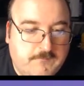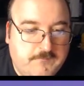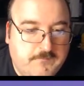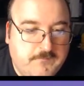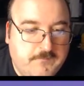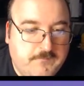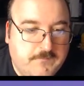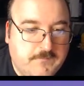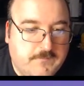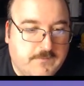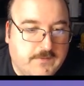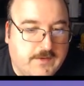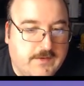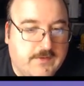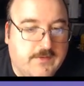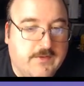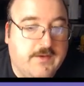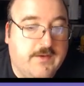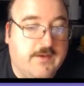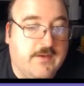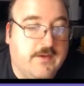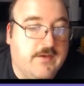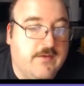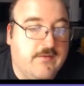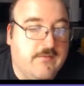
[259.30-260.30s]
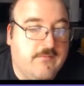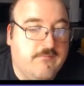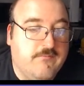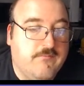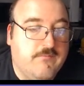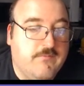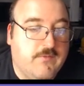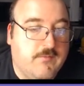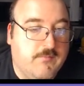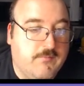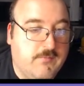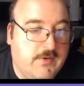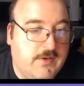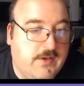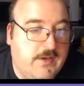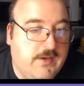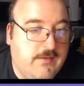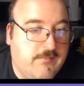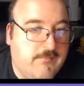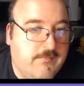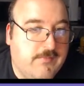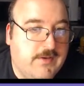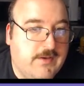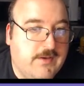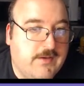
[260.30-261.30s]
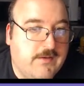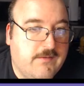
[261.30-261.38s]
The money you make.